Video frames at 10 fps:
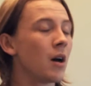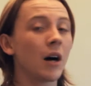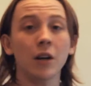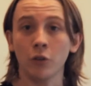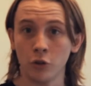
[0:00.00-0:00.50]

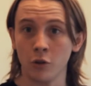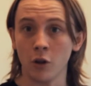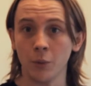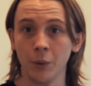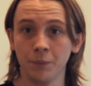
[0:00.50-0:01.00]
And I'll do
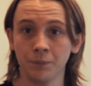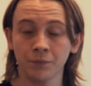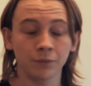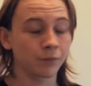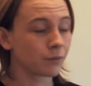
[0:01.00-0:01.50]
another one,
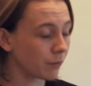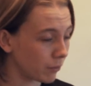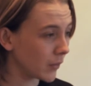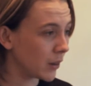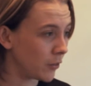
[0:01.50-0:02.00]

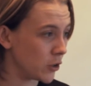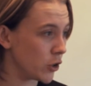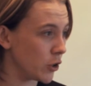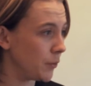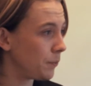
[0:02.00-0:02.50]
for
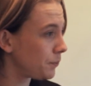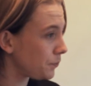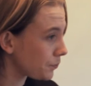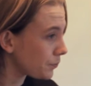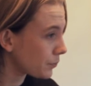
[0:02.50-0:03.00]
sure.
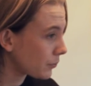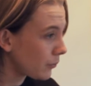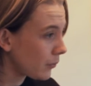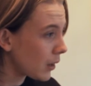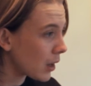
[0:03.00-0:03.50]

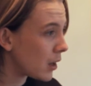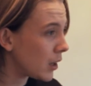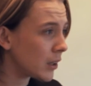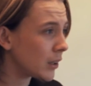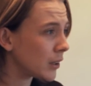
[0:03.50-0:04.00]

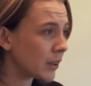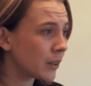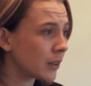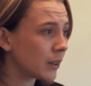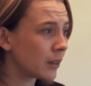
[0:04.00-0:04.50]

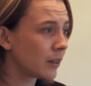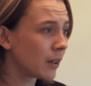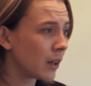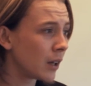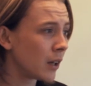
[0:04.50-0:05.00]
And
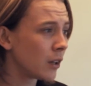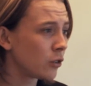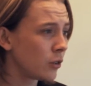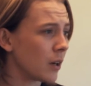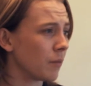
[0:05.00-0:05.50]

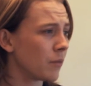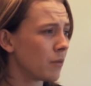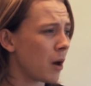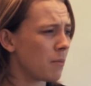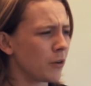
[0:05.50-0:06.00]
so yeah,
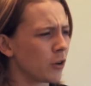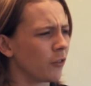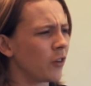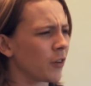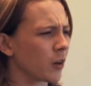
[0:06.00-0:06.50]
I might do a
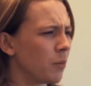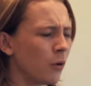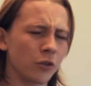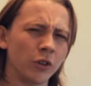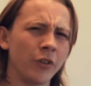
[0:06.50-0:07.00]
favourite
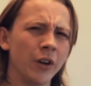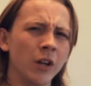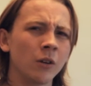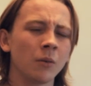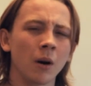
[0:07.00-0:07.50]
composers
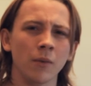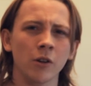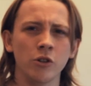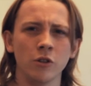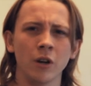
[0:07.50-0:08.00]
video. I'm
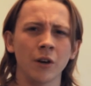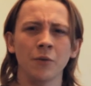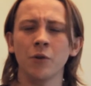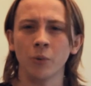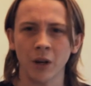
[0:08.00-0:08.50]
not sure, I
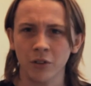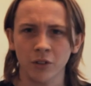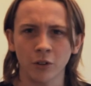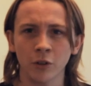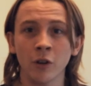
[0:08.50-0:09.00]
don't know what
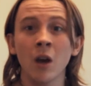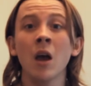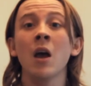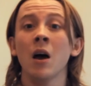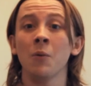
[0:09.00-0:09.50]
else I'll do.
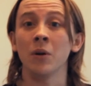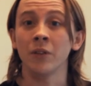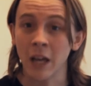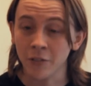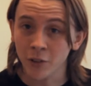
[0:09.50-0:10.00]

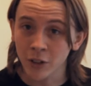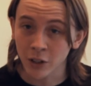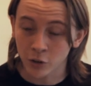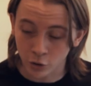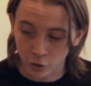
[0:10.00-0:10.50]
We'll
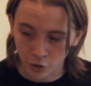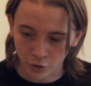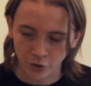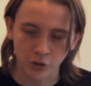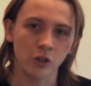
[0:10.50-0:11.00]
definitely do
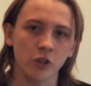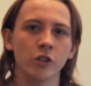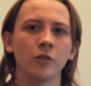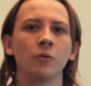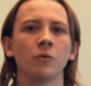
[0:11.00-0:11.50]
another
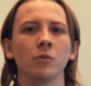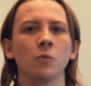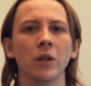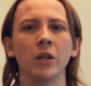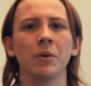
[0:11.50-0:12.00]
discussion,
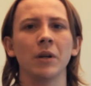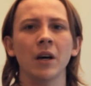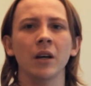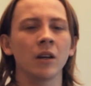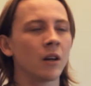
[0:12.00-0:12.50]
William and
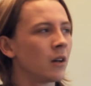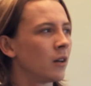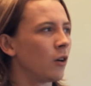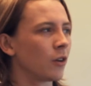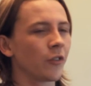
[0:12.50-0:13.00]
I,
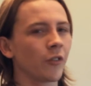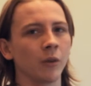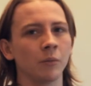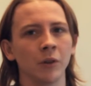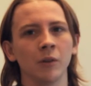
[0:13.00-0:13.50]
on a
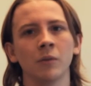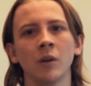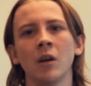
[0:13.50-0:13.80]
film, you know.